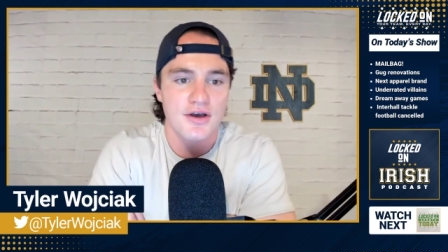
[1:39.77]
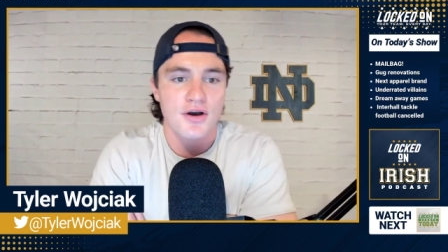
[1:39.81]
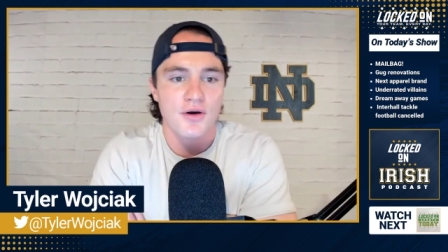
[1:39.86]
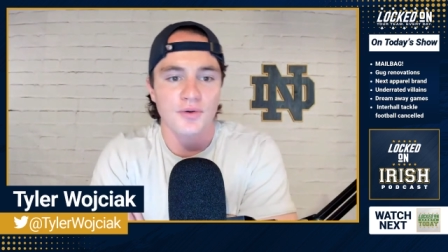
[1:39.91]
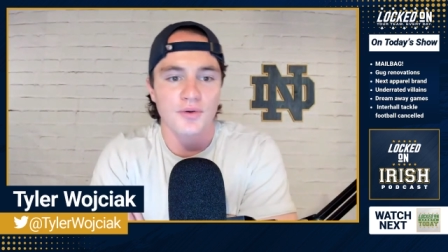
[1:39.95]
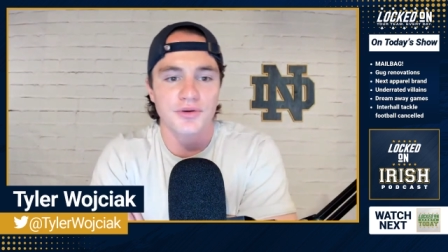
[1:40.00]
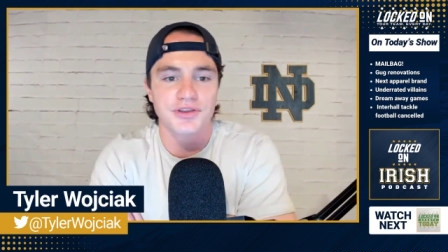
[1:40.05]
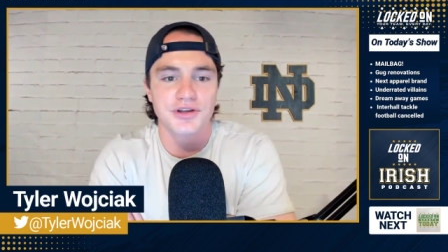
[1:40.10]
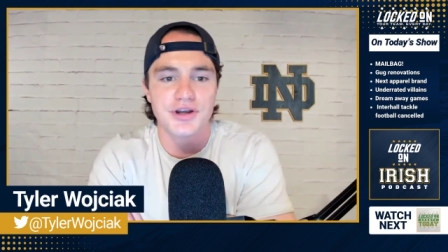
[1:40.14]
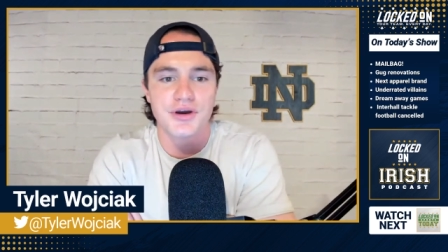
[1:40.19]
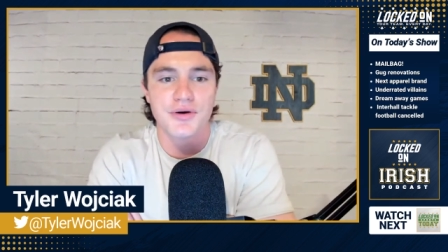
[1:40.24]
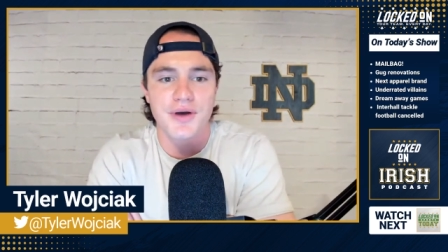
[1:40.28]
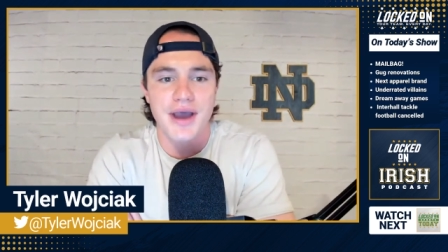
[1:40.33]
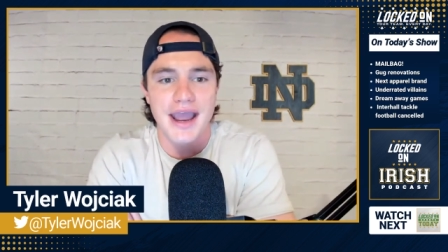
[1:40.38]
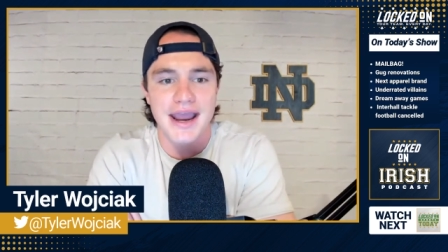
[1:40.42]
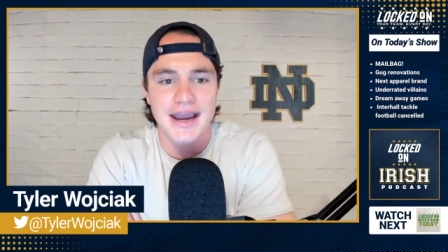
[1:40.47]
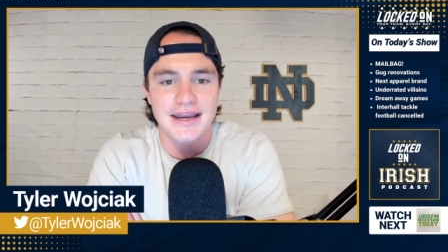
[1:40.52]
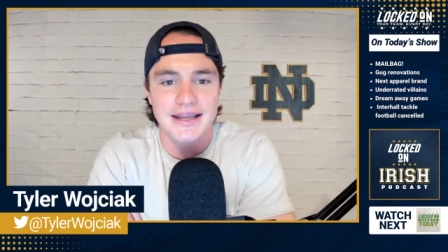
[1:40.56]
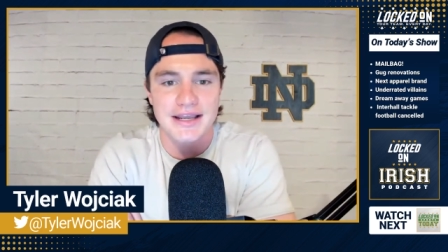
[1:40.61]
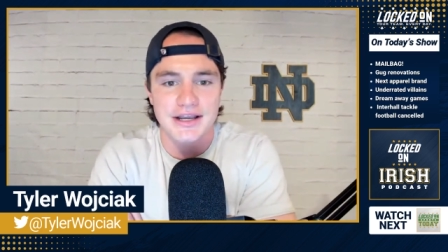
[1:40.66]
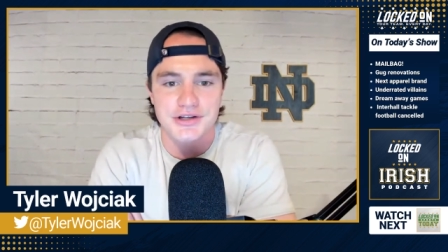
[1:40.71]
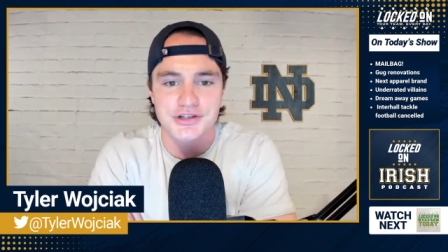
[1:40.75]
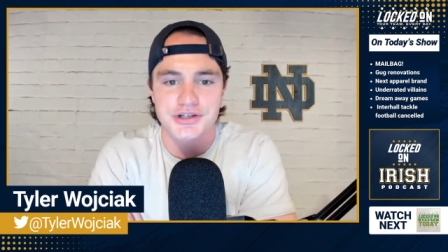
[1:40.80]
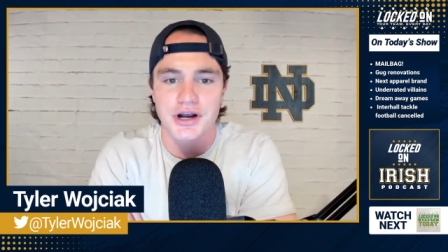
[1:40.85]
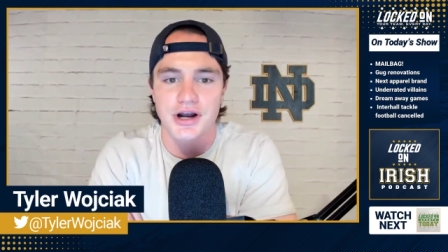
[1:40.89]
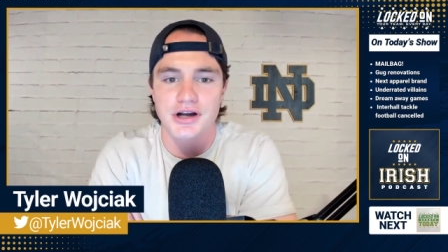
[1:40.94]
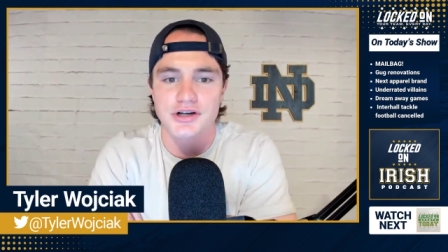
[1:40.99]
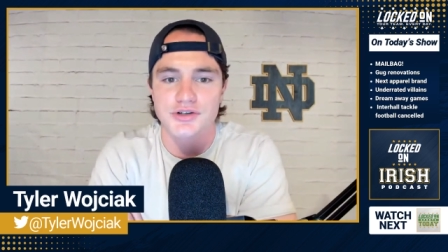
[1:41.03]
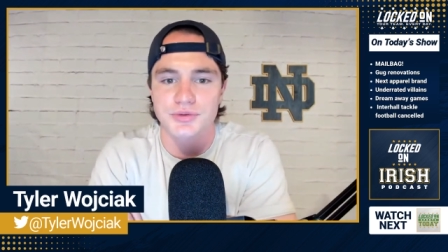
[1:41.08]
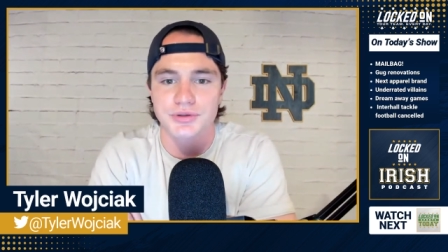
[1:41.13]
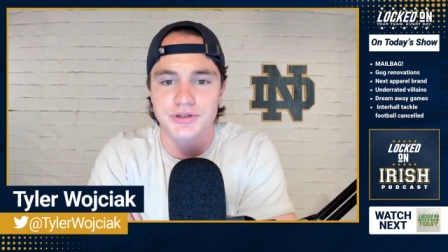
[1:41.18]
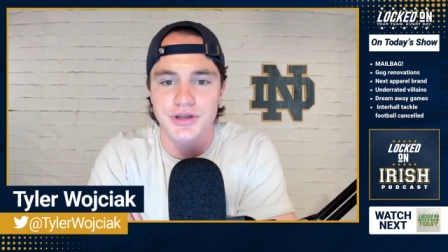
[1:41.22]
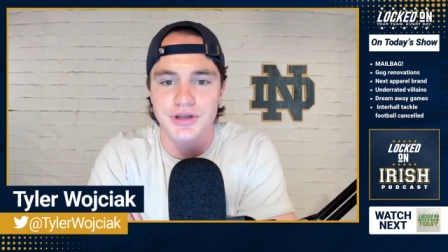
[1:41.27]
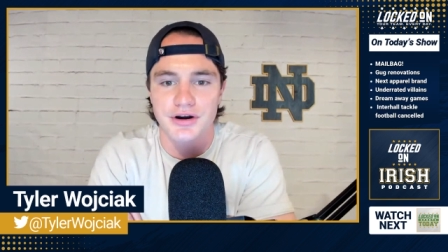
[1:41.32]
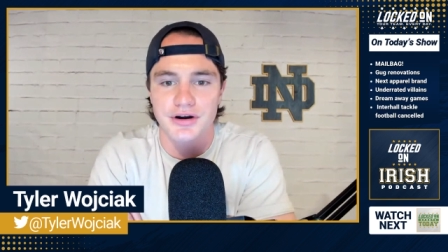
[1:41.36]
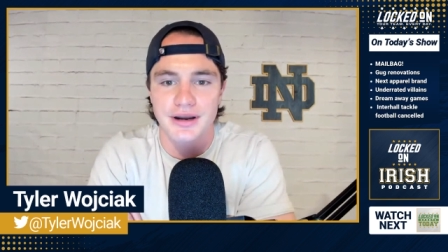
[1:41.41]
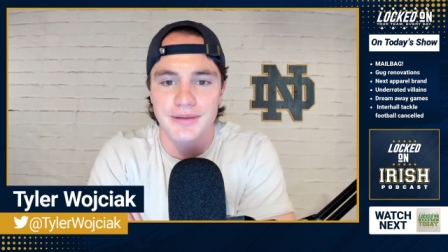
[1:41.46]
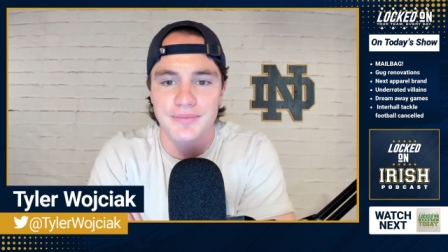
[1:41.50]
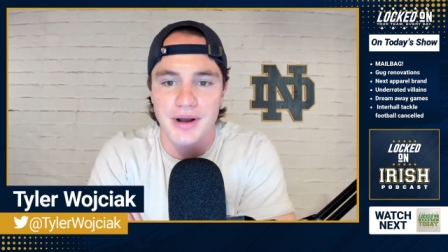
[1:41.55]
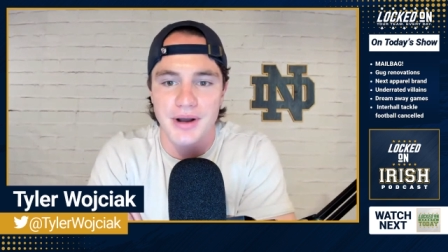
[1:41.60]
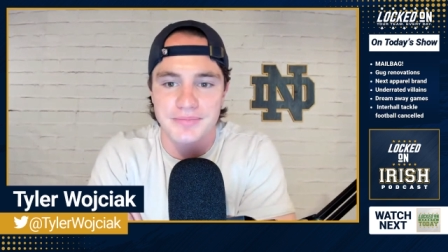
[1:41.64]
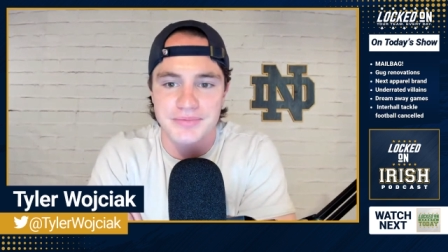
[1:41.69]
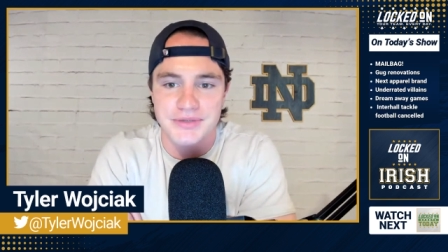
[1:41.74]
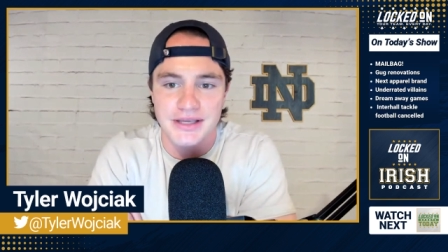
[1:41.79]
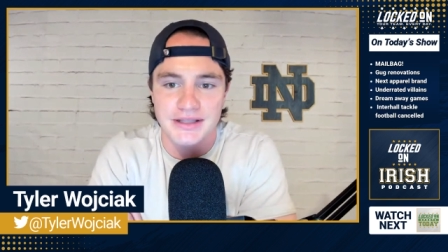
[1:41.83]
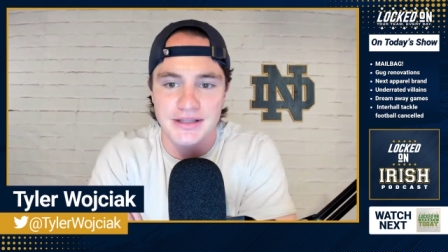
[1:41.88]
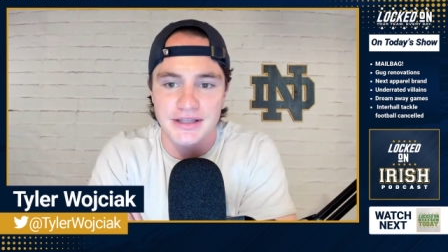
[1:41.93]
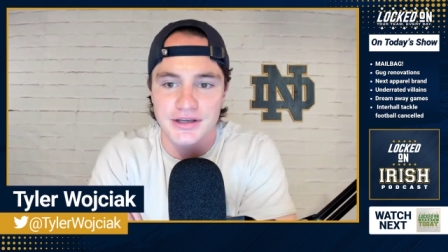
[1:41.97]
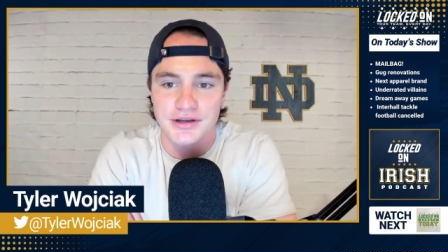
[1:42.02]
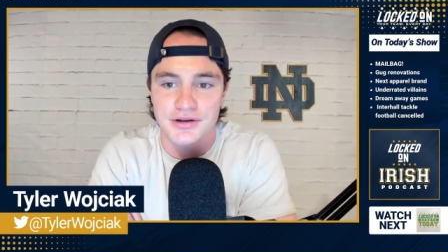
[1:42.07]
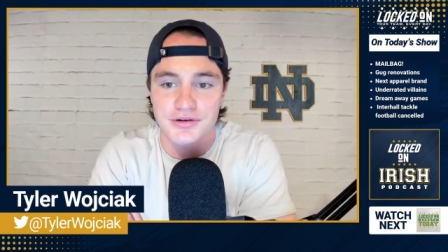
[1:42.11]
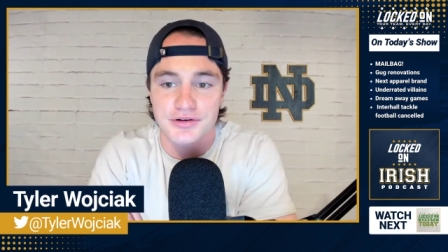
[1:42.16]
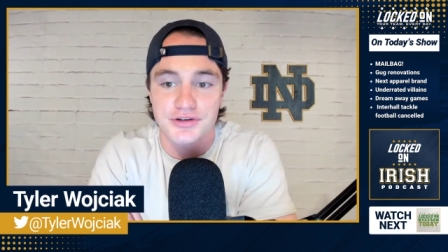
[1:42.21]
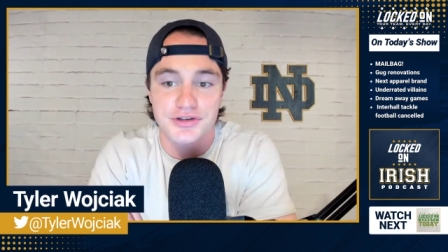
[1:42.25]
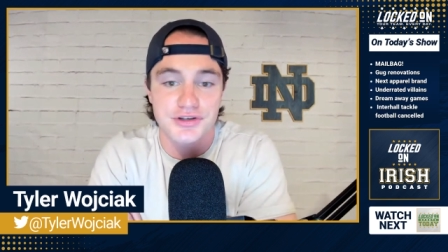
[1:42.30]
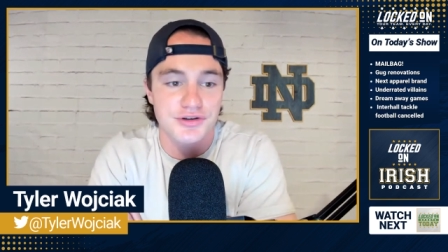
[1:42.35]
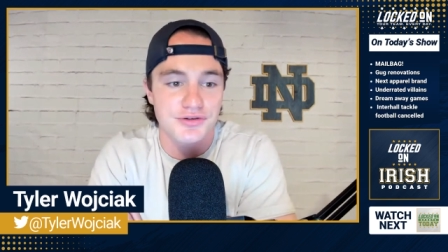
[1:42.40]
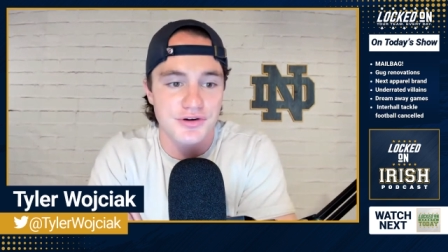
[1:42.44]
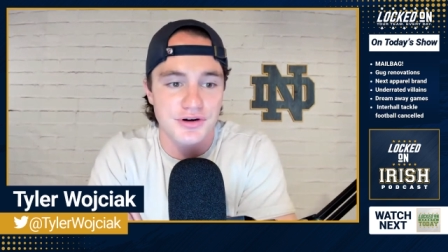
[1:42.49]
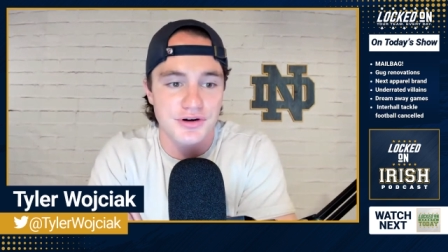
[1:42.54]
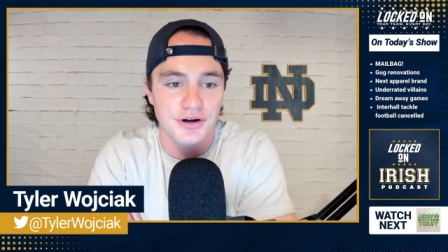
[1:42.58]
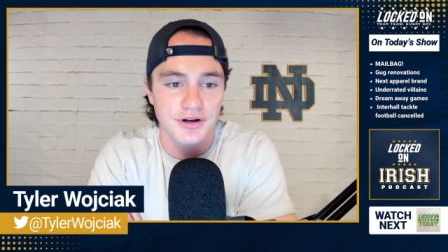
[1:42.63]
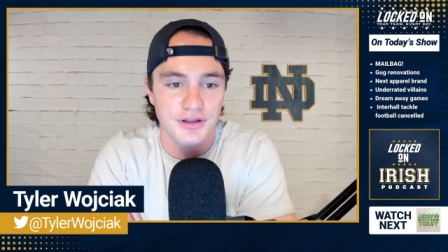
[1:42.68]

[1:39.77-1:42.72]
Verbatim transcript: with the new A D in charge, will Notre Dame update the Goog sooner